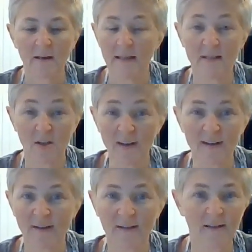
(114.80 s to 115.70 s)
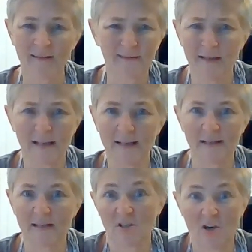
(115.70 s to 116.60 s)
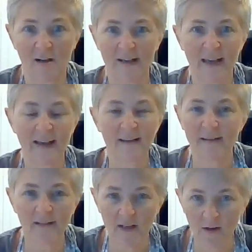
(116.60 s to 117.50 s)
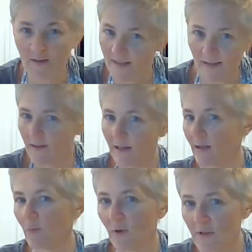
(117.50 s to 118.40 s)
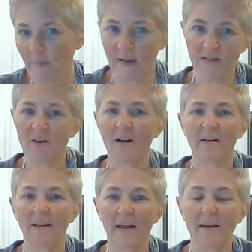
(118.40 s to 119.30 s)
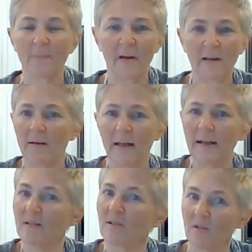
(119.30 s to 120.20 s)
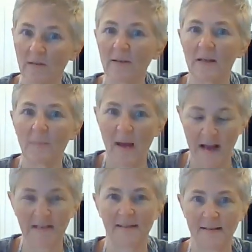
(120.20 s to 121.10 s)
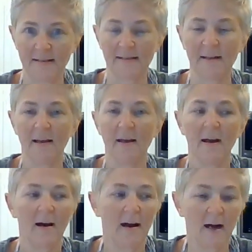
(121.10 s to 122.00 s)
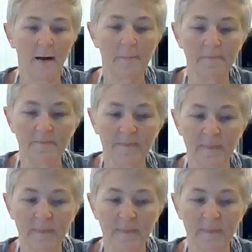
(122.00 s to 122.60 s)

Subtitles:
it's good. It's a chocolate cake. It's not like the world's best chocolate cake, but it certainly passes, nobody